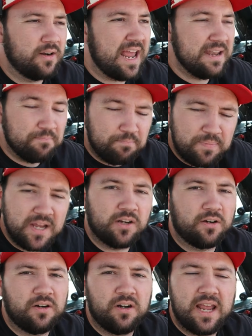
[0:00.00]

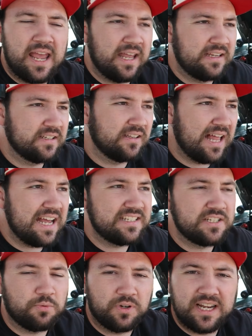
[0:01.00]
and
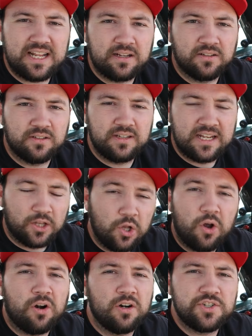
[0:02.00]
classes were getting
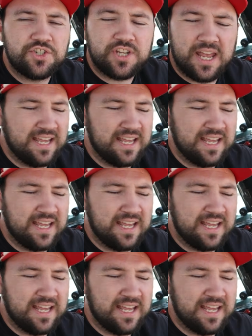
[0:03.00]
enlarged,